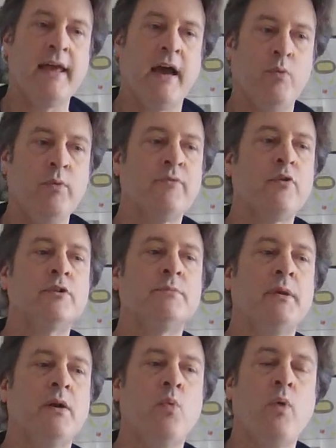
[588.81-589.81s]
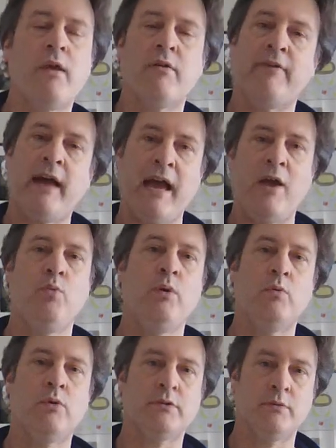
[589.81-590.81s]
And we've got to be aware of how we
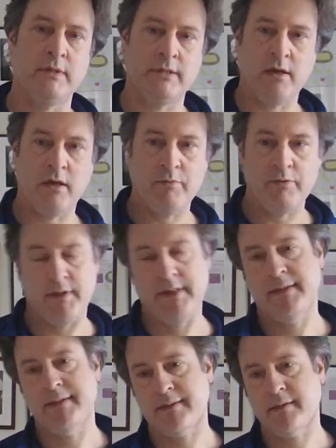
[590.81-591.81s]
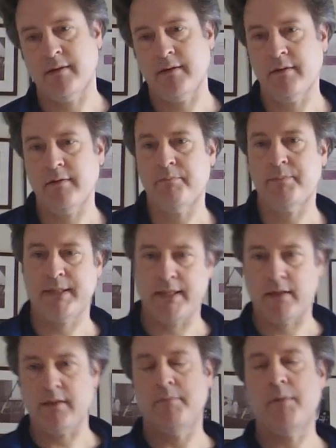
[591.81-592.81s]
want to interpret these
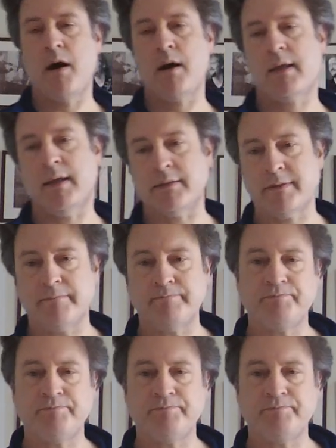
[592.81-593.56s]
particular markings.